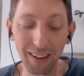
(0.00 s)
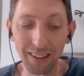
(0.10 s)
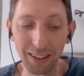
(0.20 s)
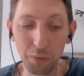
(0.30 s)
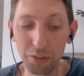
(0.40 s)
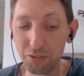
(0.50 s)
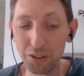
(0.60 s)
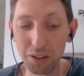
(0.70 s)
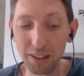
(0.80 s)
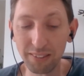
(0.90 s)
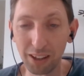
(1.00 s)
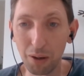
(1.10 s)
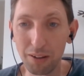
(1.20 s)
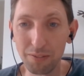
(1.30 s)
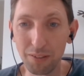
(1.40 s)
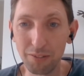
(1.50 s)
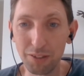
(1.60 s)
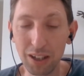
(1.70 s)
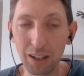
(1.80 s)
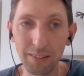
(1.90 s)
it was a few years ago I
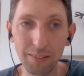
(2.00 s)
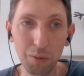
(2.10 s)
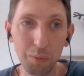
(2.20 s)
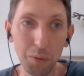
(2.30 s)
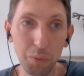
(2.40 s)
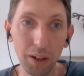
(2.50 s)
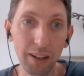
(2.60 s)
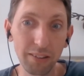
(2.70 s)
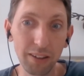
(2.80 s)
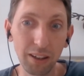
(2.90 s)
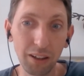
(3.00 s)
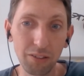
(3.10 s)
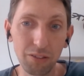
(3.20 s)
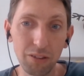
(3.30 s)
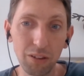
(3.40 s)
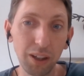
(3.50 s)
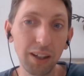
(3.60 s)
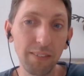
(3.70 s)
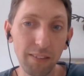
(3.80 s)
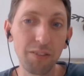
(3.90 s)
realized when we were actually
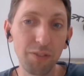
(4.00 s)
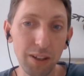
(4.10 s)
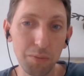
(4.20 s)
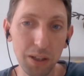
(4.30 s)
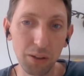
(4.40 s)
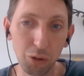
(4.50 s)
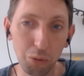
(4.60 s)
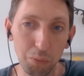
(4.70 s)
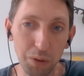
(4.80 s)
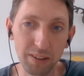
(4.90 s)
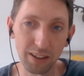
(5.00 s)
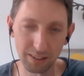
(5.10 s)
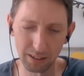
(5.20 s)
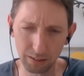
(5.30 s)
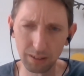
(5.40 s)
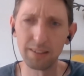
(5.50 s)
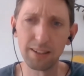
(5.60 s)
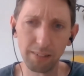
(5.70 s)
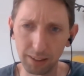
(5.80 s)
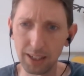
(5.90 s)
looking to certify as a B Corp, we started
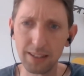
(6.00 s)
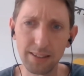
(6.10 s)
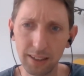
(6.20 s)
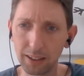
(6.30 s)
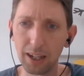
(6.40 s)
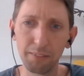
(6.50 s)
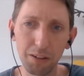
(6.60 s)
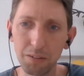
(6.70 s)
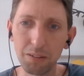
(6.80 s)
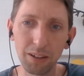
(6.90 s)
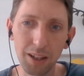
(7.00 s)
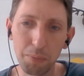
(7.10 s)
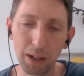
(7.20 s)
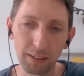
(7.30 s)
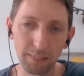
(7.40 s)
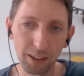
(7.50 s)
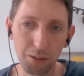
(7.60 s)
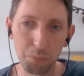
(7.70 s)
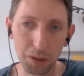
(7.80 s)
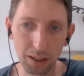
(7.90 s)
interrogating our own impact as a
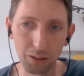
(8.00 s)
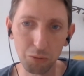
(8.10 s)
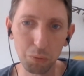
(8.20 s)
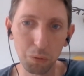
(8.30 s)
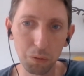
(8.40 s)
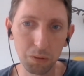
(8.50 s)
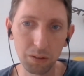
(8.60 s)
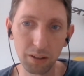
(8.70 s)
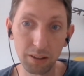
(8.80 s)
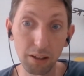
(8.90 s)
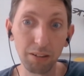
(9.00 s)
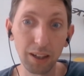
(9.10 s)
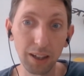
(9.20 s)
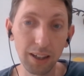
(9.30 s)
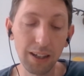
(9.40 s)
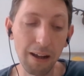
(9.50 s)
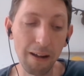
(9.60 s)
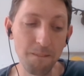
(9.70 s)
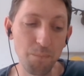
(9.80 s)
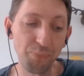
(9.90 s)
company a lot more thoroughly
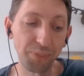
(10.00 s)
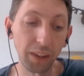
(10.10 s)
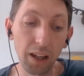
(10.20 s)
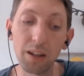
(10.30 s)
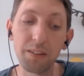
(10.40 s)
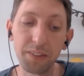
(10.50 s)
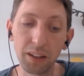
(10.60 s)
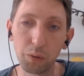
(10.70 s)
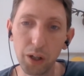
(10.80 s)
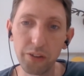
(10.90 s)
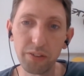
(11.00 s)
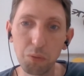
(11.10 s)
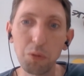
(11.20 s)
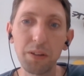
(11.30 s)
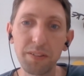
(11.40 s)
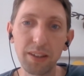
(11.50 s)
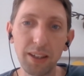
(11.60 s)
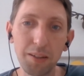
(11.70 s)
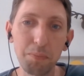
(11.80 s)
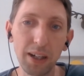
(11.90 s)
and asking the question, what's
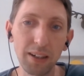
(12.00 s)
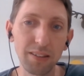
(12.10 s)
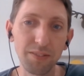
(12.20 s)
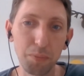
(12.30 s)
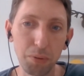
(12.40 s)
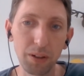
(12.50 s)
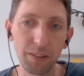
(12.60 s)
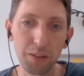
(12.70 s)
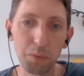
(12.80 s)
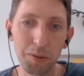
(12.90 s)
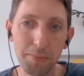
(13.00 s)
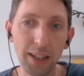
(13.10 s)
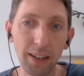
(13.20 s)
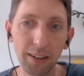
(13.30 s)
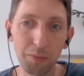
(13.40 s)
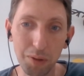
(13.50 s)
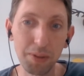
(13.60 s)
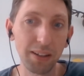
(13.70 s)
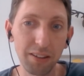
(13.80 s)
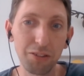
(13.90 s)
the impact of the products that we make? And we
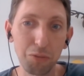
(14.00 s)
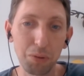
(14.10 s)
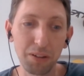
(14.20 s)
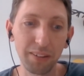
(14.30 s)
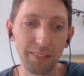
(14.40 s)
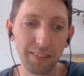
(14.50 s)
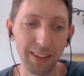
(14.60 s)
make digital products.